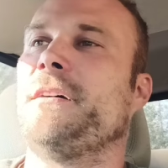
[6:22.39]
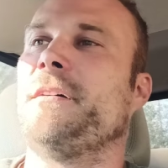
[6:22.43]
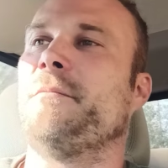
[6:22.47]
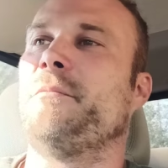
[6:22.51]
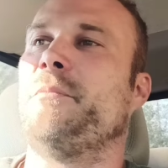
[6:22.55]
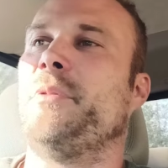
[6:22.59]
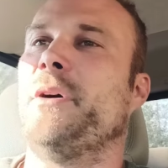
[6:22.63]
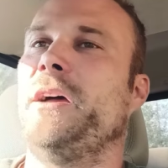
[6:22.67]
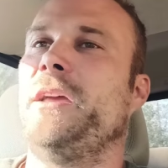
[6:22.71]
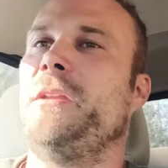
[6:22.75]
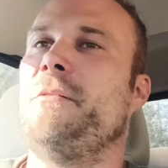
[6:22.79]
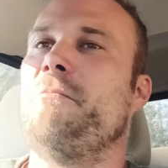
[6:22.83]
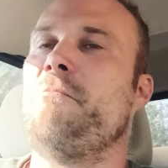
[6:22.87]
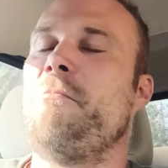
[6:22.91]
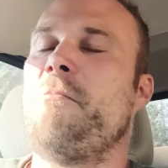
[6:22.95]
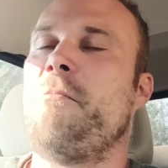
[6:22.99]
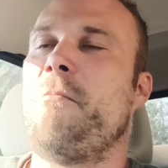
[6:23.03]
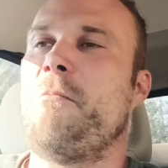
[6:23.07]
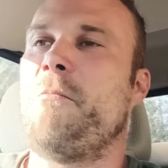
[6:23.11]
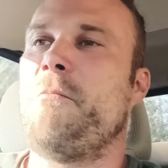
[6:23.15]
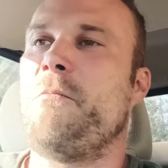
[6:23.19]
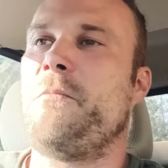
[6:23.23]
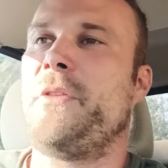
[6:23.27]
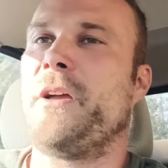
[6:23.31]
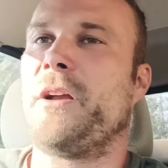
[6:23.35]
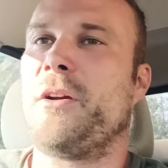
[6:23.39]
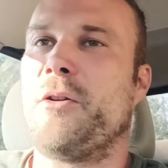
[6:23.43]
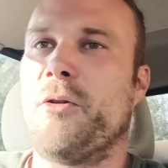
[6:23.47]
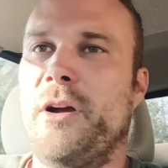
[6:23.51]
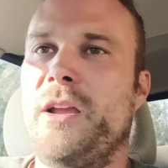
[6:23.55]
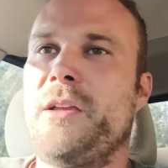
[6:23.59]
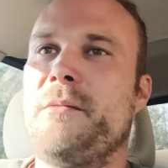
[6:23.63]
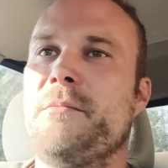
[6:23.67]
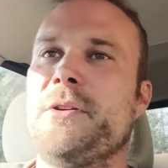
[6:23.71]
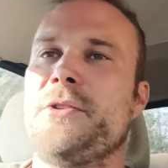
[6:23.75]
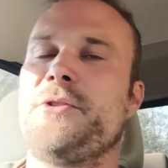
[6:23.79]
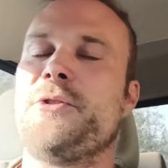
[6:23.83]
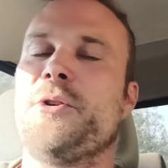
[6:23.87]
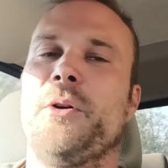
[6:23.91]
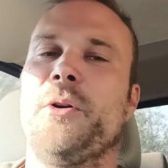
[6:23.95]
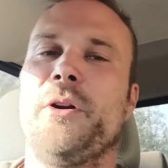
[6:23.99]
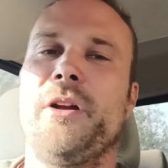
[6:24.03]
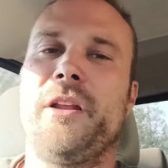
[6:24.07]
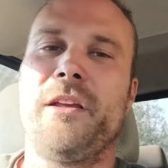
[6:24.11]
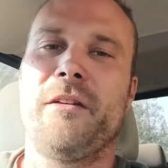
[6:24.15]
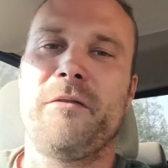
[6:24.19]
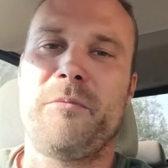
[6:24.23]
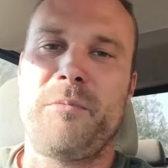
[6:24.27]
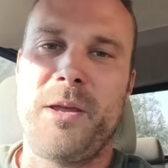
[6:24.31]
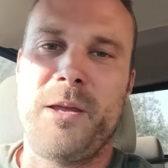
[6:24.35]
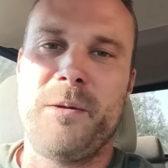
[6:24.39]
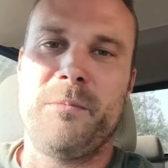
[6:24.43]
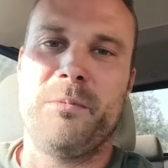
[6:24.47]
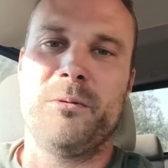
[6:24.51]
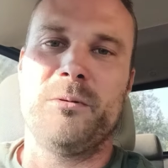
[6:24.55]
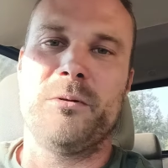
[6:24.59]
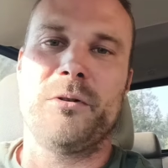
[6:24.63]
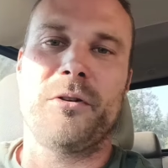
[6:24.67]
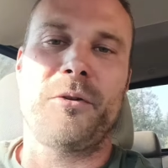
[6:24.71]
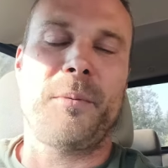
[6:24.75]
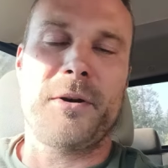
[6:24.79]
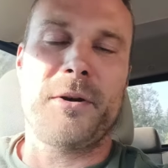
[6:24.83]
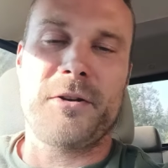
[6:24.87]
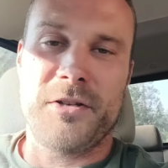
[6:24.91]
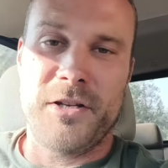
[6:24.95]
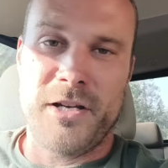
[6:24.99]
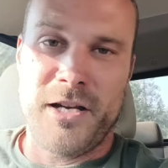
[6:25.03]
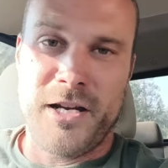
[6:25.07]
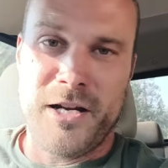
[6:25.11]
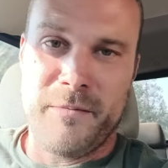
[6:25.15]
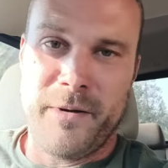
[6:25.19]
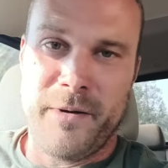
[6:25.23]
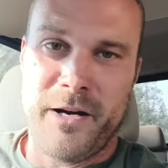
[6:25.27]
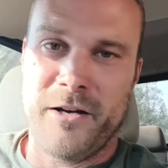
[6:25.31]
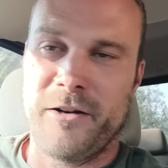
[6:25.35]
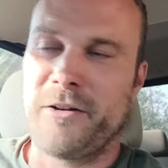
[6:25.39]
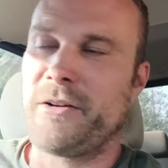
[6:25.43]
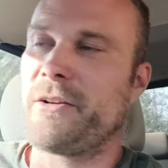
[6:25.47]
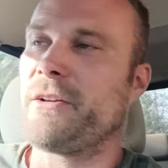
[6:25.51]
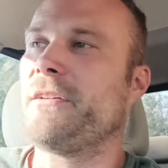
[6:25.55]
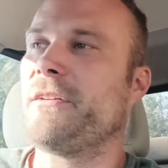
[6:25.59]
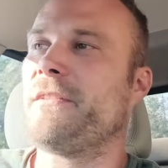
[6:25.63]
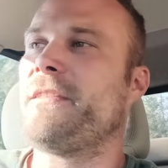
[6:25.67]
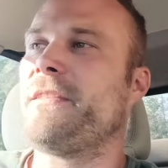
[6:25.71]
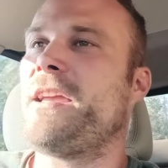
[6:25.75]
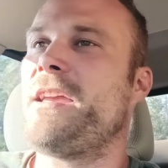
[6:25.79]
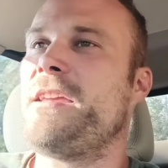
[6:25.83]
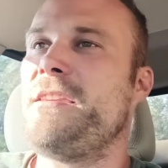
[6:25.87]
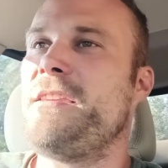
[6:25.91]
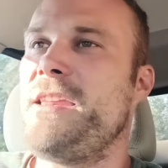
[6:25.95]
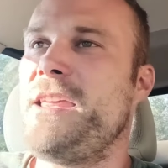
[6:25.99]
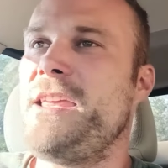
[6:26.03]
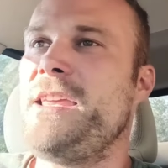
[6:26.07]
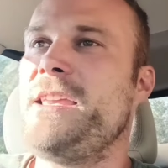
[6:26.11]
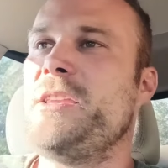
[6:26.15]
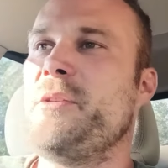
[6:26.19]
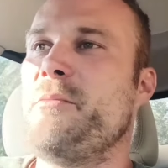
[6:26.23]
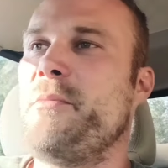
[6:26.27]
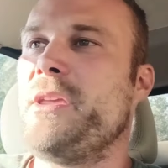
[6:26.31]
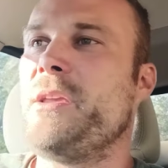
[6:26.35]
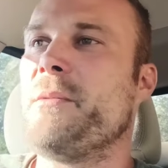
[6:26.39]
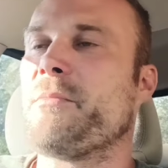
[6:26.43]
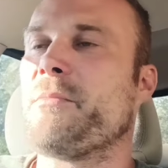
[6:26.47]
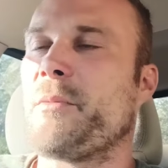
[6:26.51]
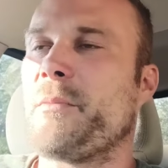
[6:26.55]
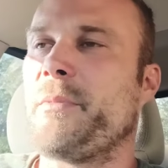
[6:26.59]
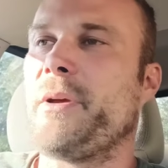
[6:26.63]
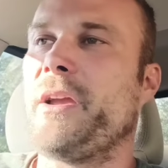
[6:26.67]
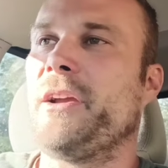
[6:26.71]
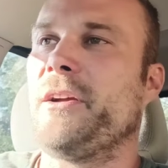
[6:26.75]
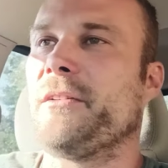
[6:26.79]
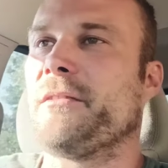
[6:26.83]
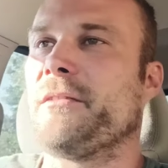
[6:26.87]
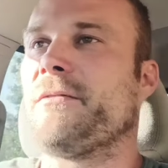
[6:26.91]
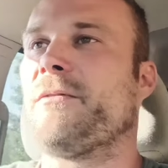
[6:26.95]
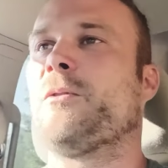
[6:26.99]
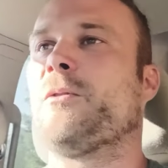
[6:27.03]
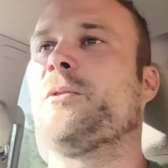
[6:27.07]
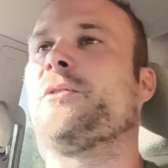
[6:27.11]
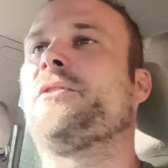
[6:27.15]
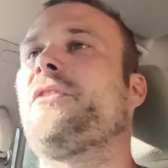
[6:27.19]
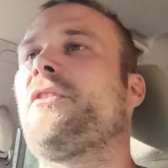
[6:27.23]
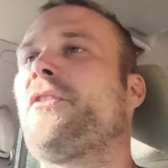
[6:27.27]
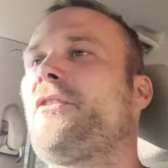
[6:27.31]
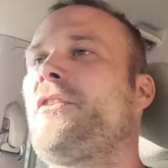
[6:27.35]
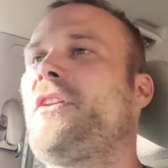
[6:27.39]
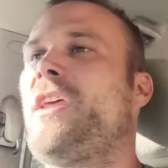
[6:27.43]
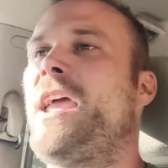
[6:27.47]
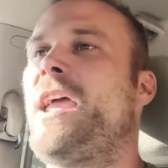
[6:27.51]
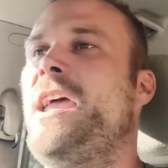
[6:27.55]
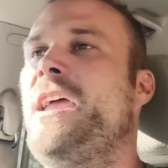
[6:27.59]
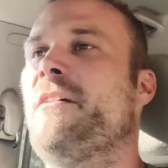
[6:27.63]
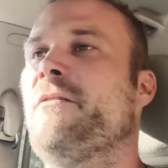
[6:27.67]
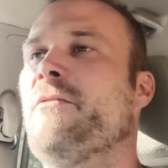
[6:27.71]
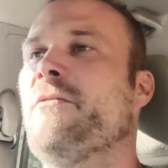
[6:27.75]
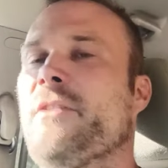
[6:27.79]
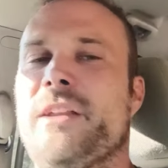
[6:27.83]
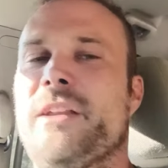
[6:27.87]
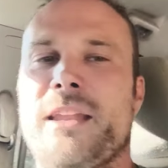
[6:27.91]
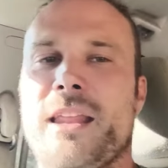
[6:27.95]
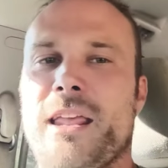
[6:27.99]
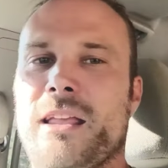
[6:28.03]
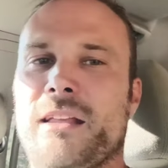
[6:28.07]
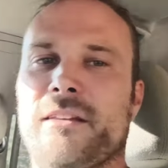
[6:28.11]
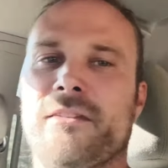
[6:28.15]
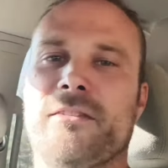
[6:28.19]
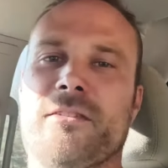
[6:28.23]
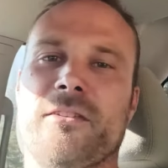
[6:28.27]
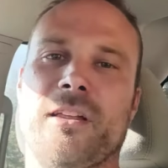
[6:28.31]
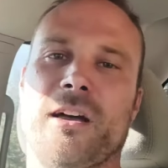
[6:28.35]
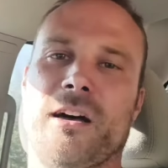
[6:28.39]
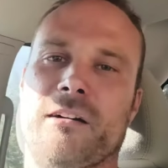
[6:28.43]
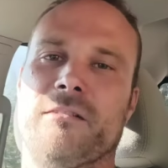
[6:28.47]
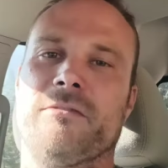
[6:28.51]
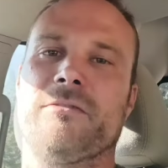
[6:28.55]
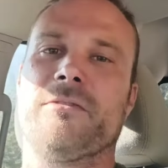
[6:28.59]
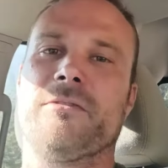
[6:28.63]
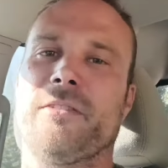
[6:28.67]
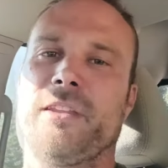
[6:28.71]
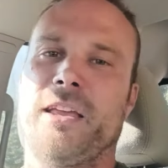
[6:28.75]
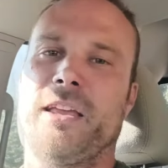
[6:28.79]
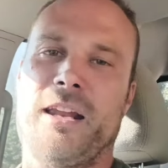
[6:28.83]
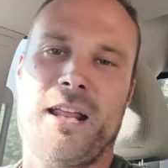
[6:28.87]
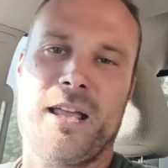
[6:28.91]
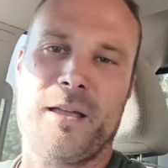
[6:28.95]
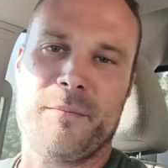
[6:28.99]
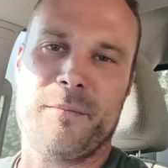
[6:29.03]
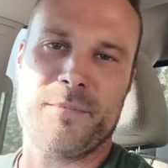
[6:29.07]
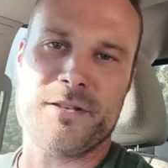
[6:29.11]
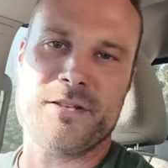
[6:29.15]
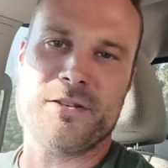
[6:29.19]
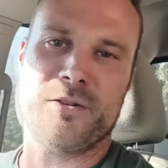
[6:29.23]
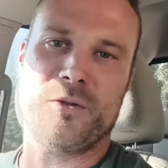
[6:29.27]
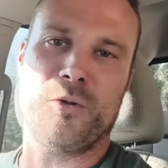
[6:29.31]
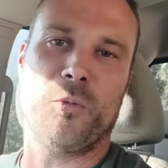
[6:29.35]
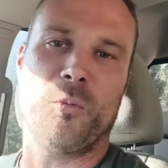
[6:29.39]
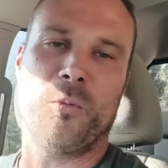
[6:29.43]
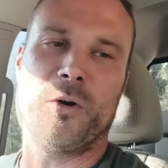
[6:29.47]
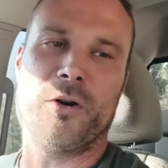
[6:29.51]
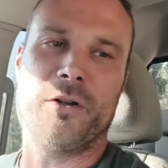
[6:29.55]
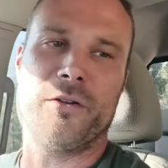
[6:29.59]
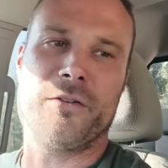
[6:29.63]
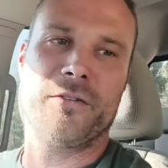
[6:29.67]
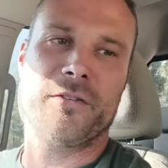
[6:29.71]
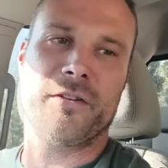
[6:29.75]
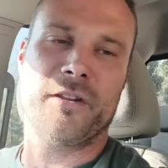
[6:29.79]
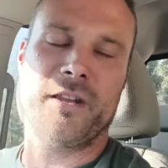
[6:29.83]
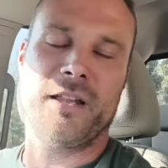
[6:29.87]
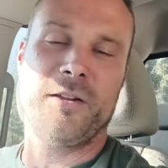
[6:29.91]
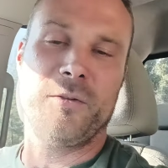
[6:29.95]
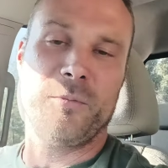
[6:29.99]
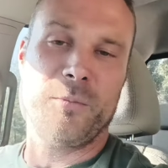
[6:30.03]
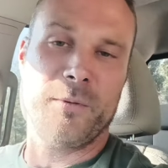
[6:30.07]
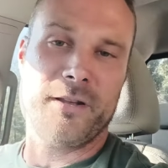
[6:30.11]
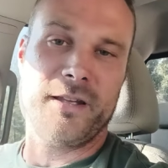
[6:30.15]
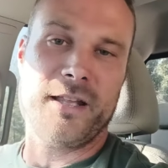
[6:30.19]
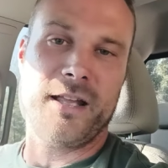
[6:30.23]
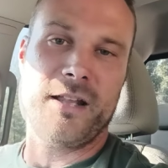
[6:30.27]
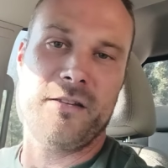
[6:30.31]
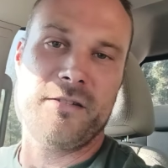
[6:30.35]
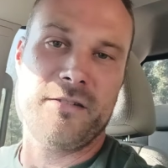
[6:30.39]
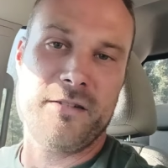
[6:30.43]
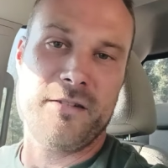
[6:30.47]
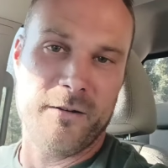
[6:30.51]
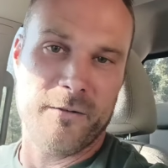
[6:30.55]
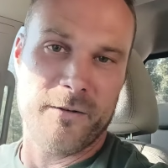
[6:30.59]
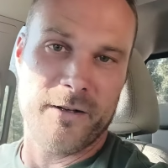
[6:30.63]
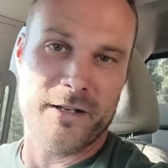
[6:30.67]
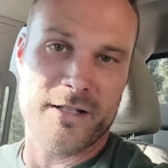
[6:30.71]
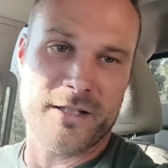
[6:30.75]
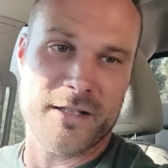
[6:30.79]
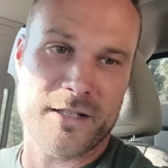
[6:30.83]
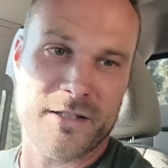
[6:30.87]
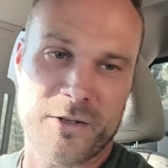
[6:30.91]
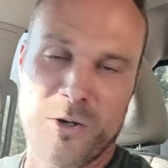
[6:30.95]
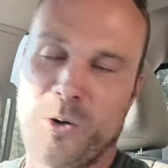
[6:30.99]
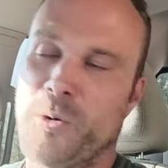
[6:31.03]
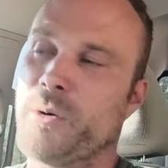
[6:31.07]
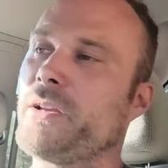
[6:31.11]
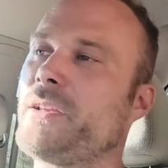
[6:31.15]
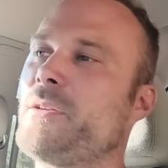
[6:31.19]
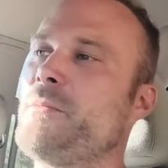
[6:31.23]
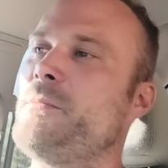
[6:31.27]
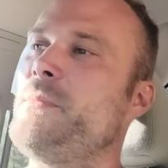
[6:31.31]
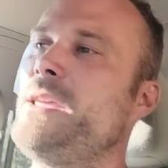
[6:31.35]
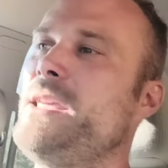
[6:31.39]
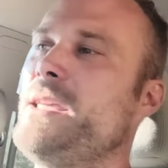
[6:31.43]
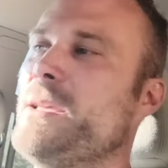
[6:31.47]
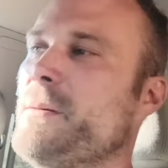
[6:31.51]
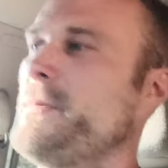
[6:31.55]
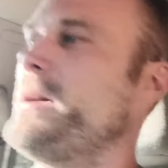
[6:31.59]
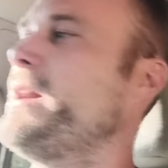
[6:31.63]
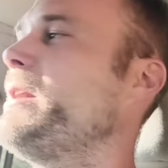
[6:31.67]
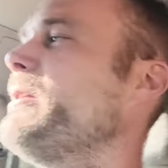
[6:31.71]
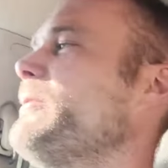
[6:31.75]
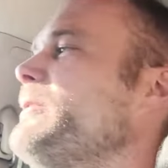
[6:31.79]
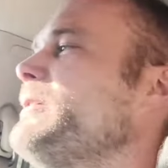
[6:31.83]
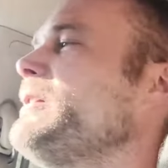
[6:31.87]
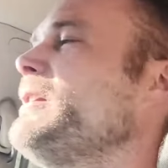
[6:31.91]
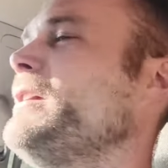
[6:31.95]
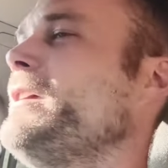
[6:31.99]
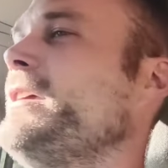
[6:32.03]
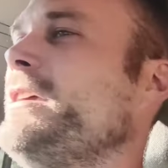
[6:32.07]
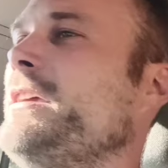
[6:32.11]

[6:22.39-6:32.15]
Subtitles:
But the great majority of people, especially in America, they need to be prepared for just everyday stuff that happens in the woods. So that's what that series is going to be about.